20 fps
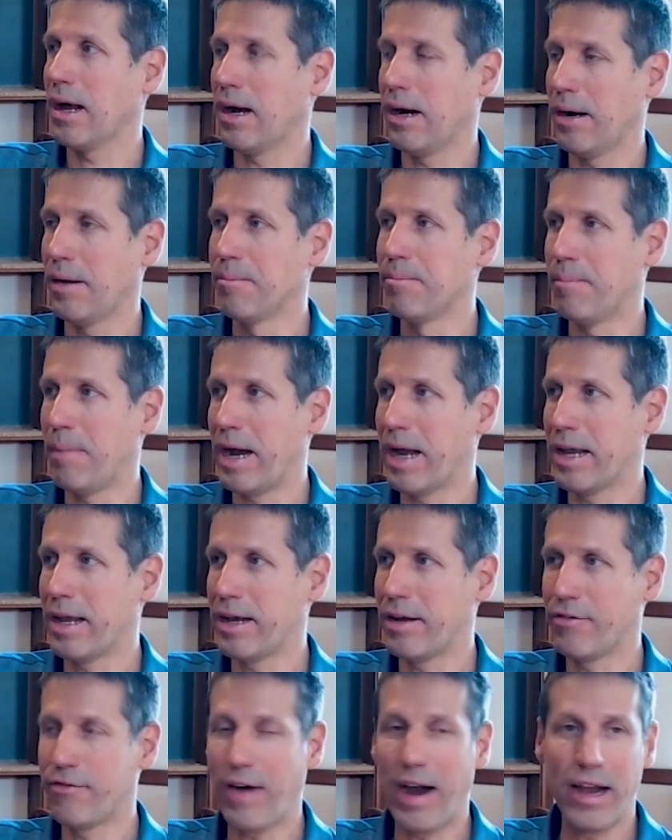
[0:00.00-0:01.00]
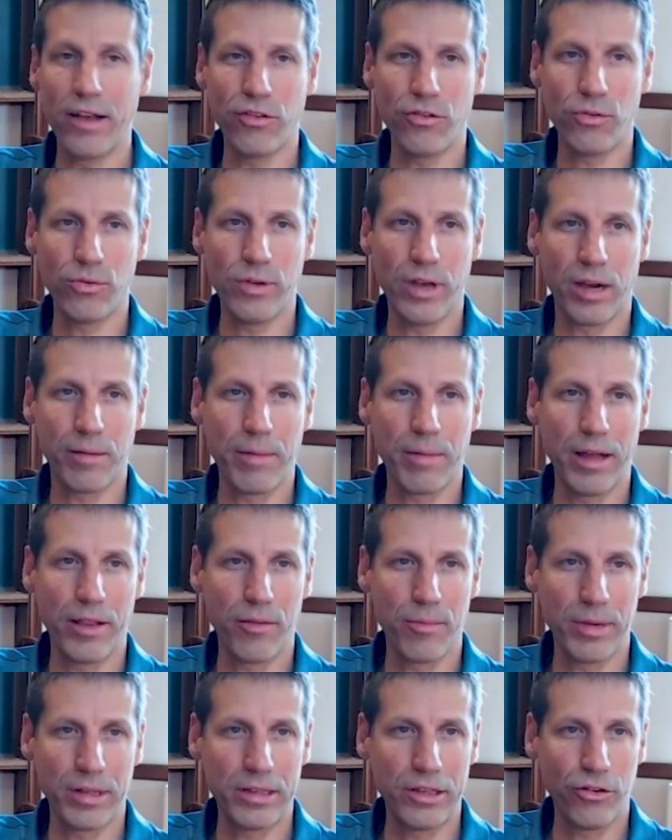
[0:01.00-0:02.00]
My advice to young
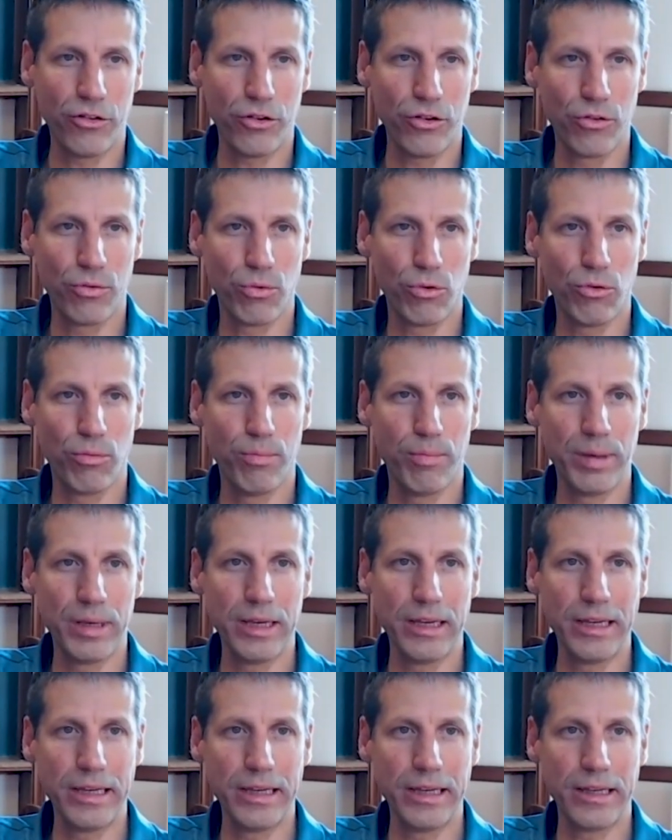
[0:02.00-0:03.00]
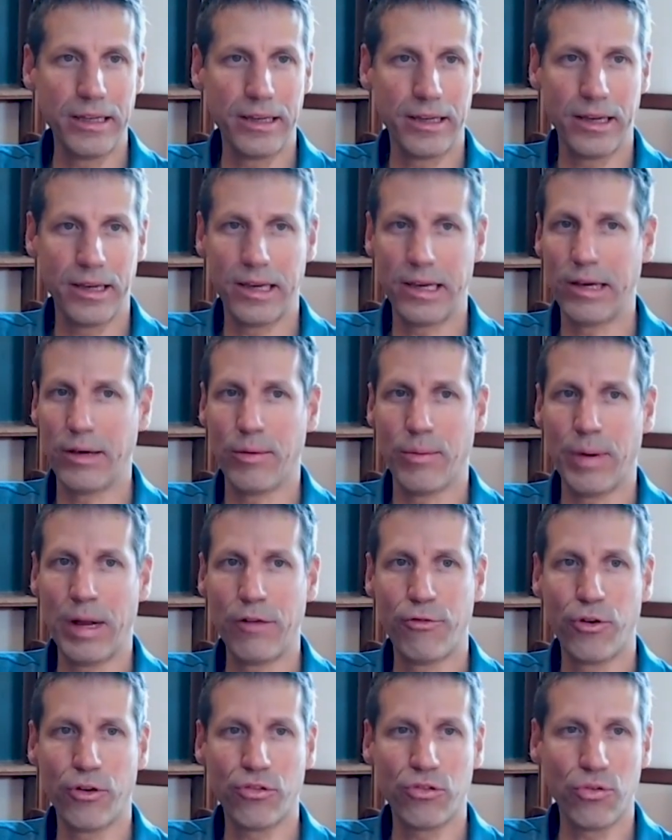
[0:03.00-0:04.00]
mathematicians would be, well,
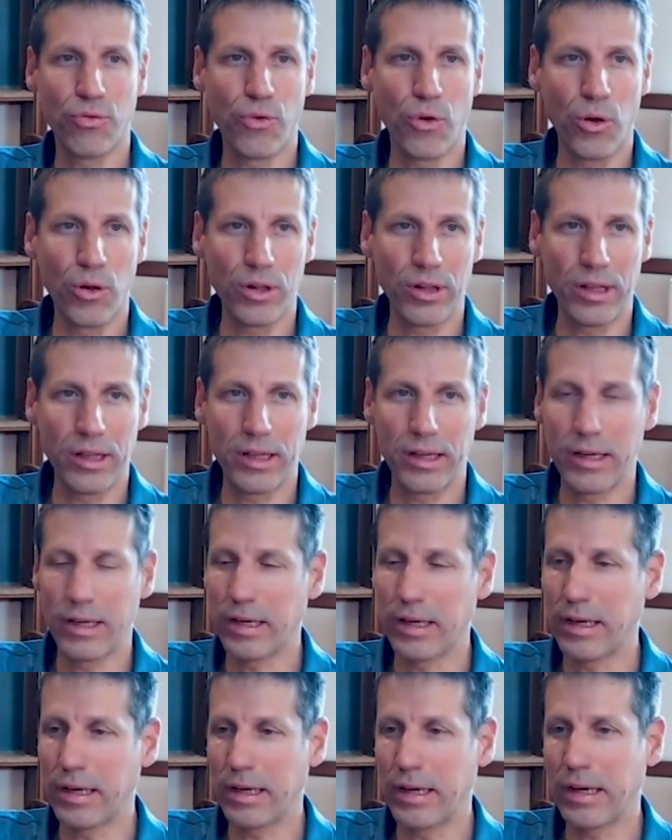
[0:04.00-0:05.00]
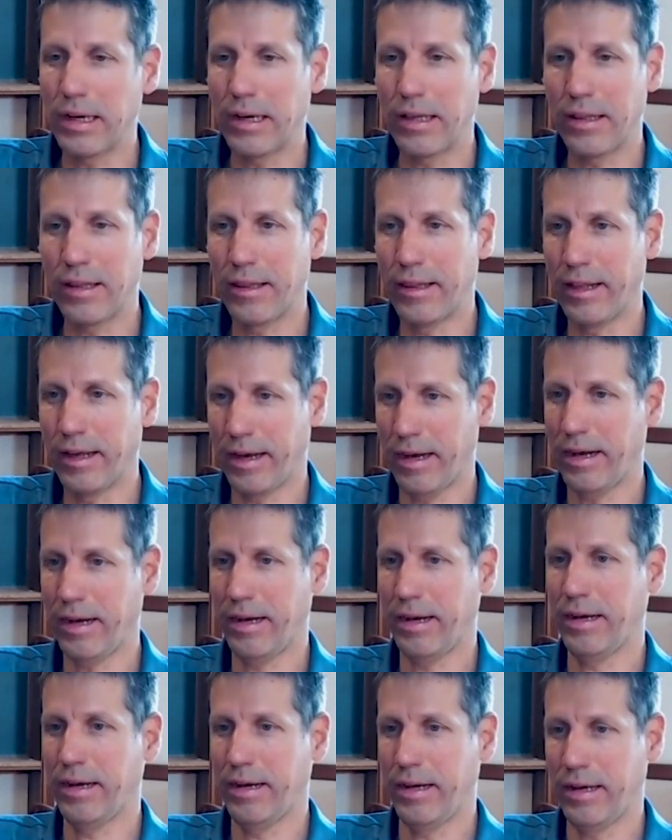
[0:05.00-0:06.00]
first of all, there
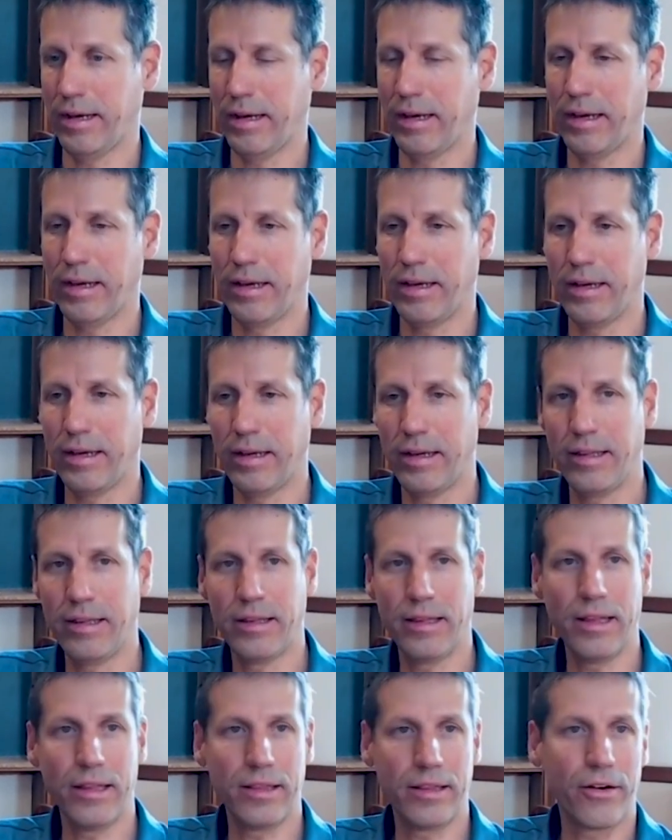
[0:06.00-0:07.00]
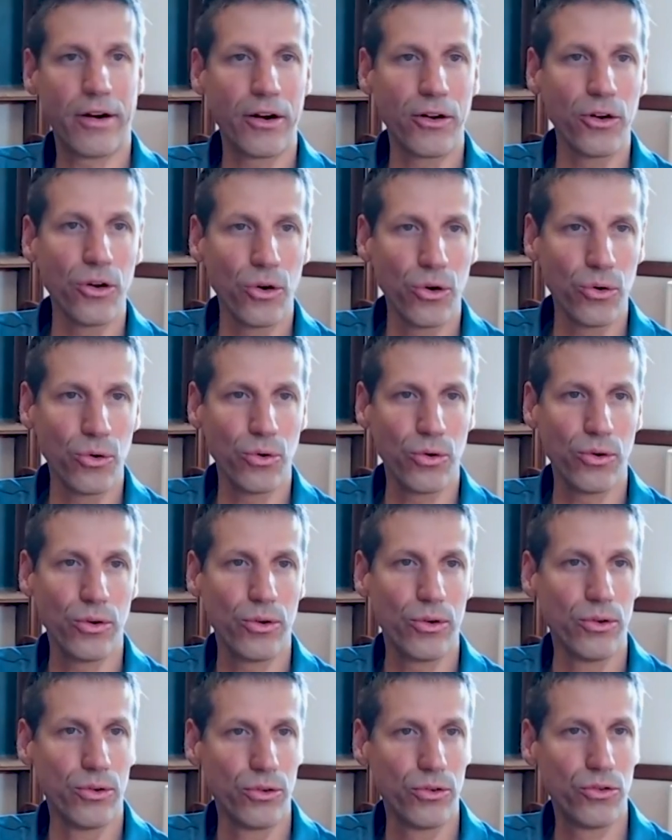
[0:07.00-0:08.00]
are no
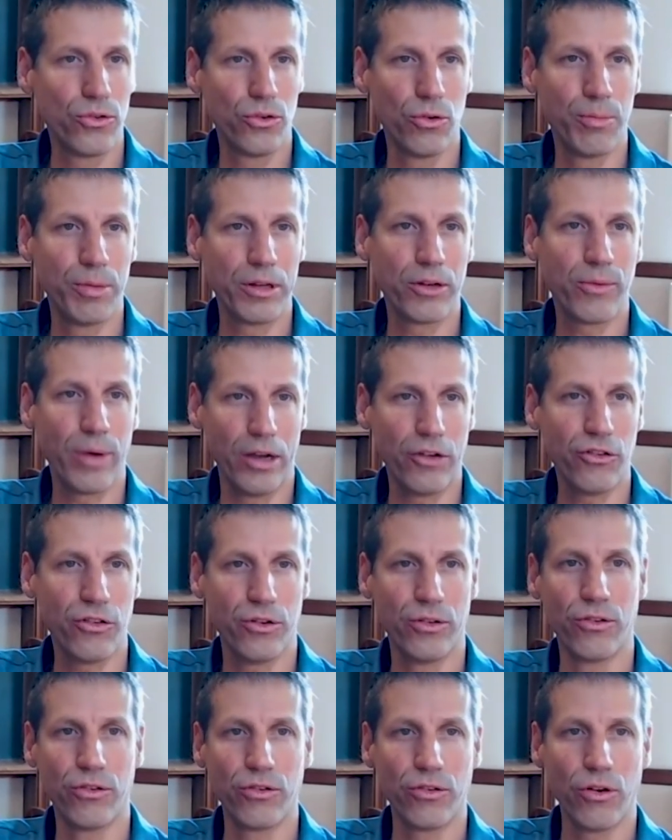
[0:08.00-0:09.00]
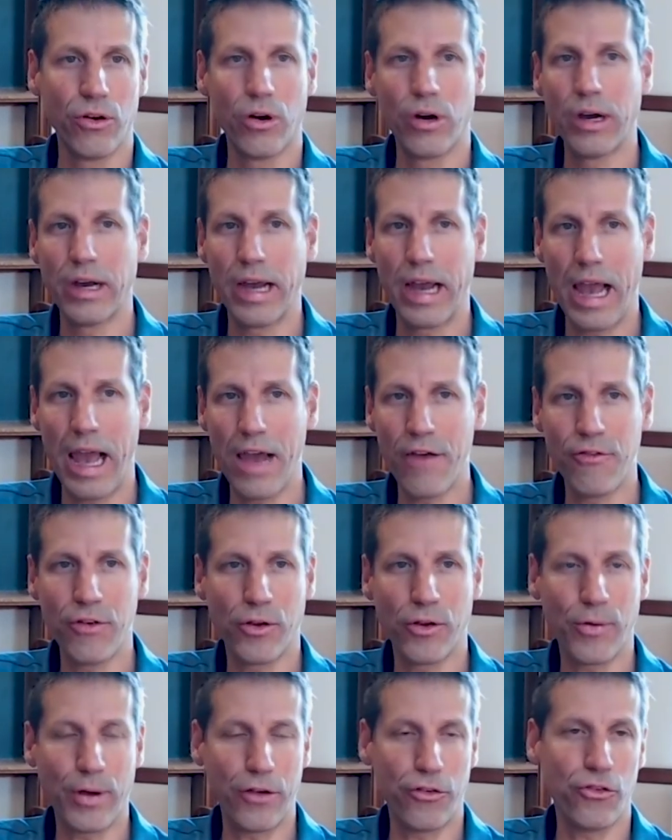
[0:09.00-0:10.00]
stupid questions. Every
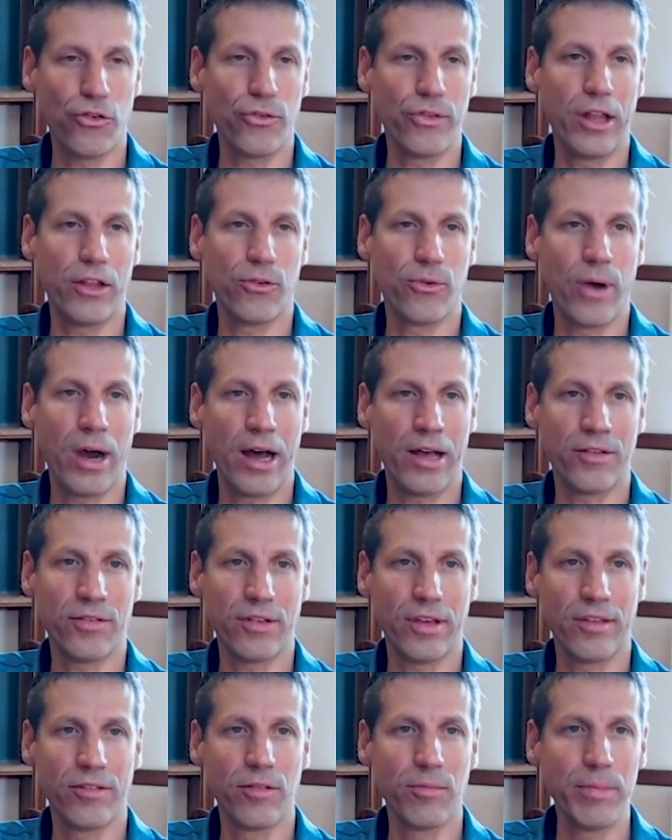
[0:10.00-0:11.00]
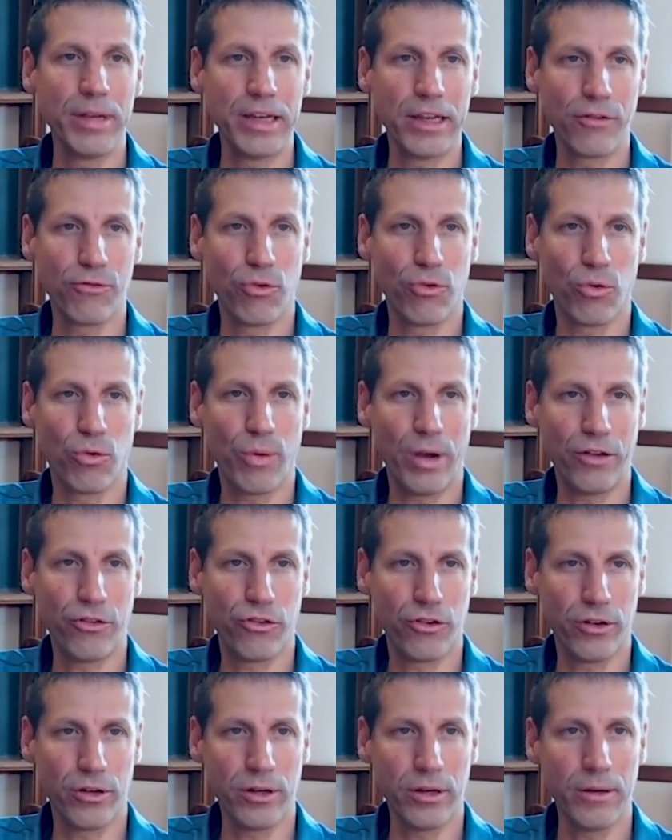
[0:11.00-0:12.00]
question that you ask is a meaningful
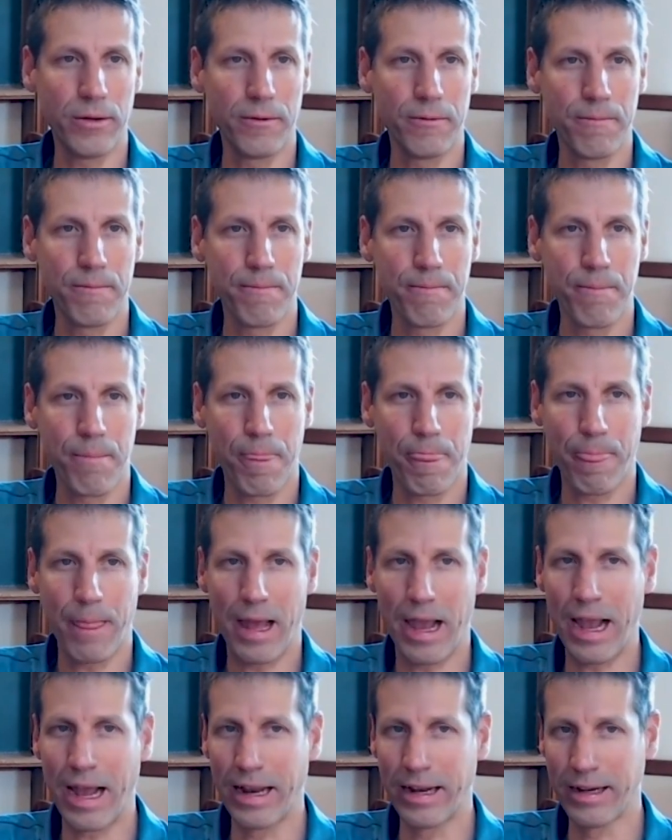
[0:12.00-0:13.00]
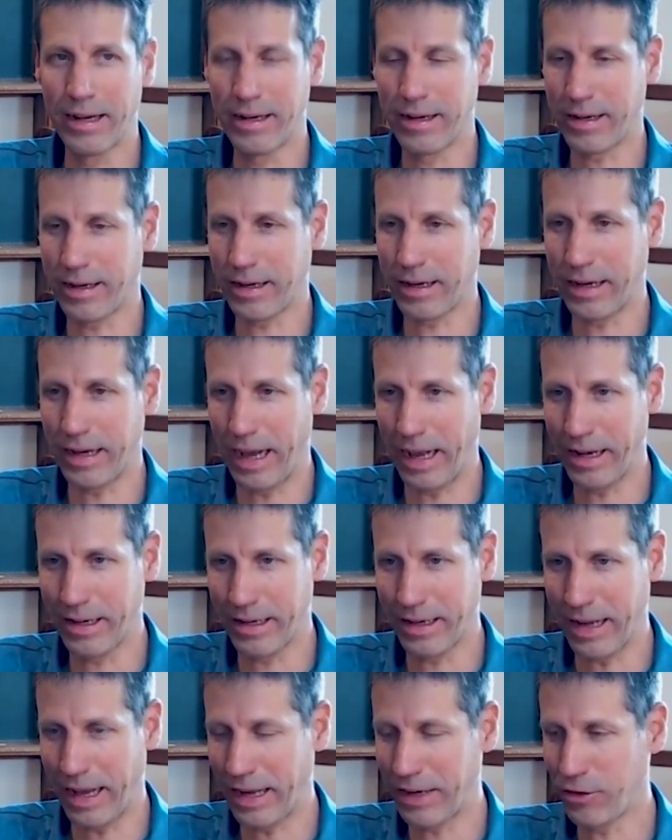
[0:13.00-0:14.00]
question, and
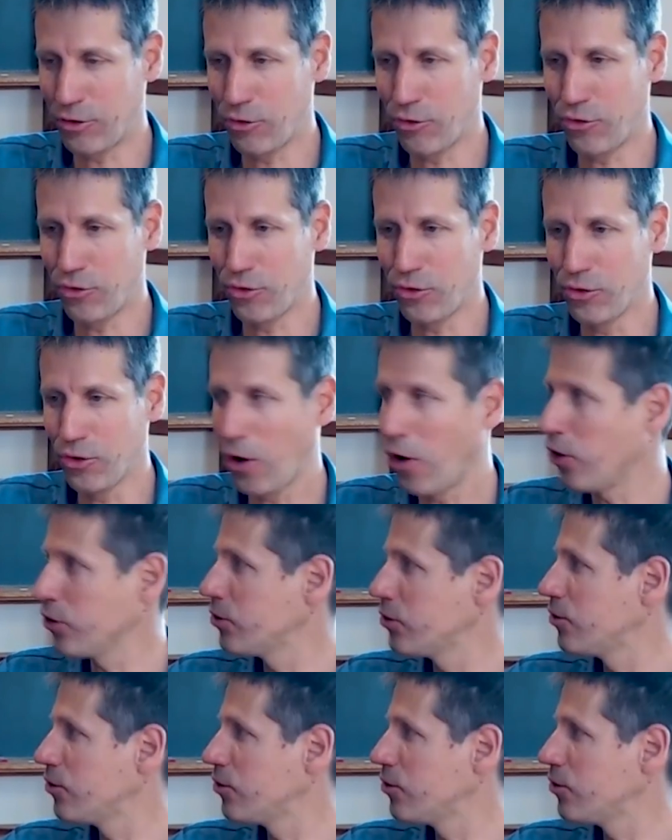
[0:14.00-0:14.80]
you should not